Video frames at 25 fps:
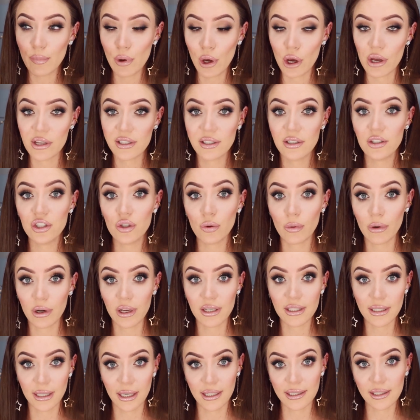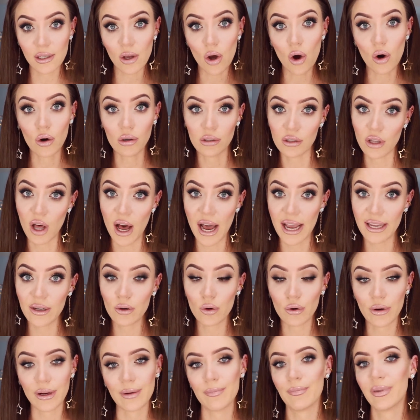person to what it does online
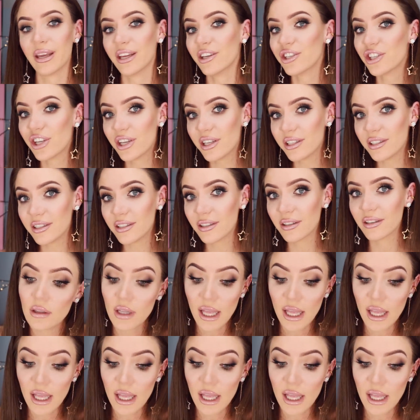or in pictures.